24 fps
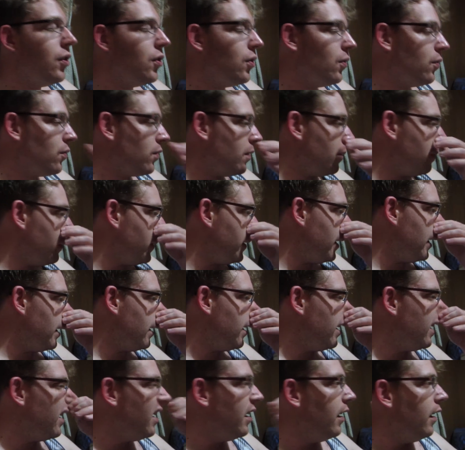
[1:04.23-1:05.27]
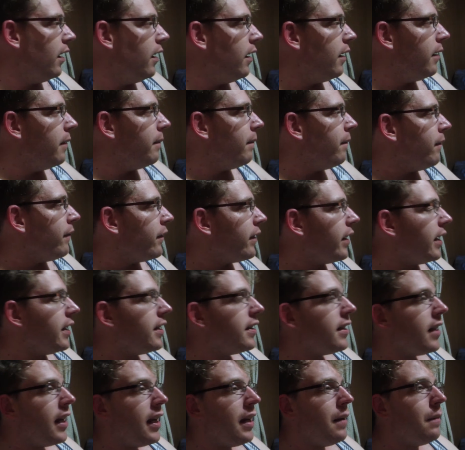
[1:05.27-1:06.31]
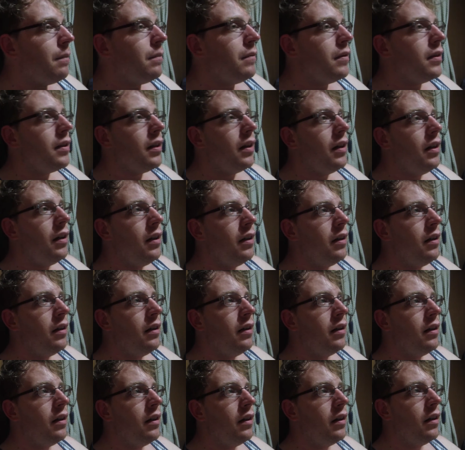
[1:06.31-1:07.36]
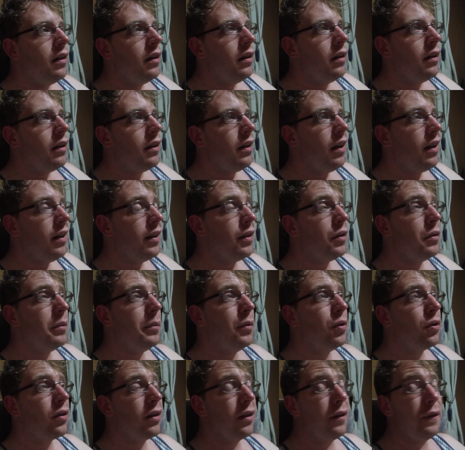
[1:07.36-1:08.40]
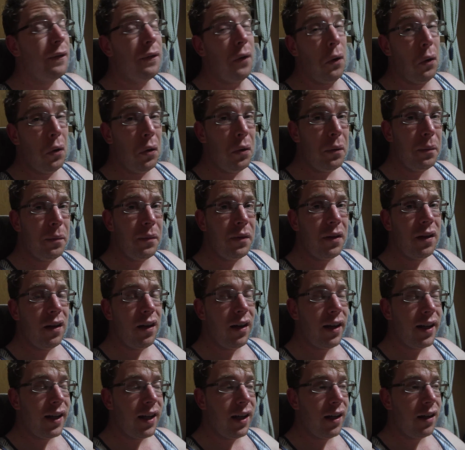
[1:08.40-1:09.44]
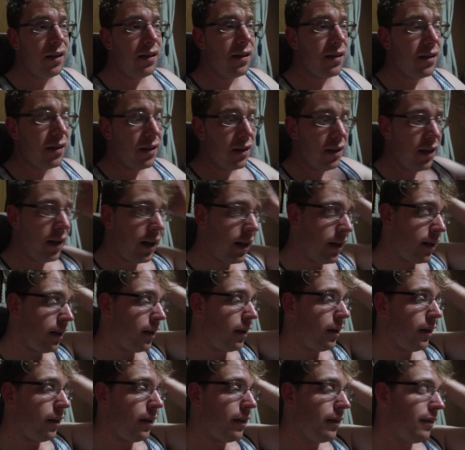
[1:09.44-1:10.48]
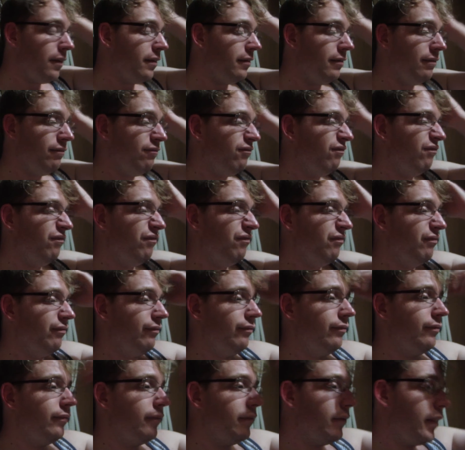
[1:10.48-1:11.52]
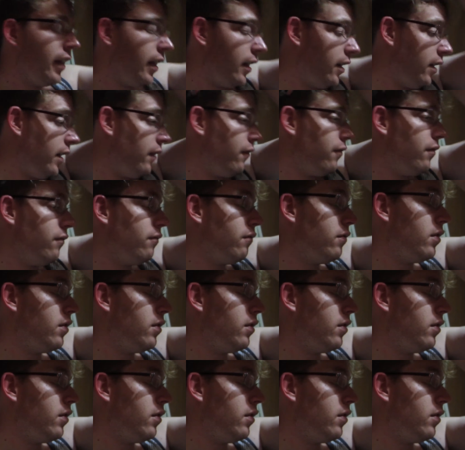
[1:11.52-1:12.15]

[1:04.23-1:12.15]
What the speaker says: children, but they seemed a little more informed, I guess. I don't know. I don't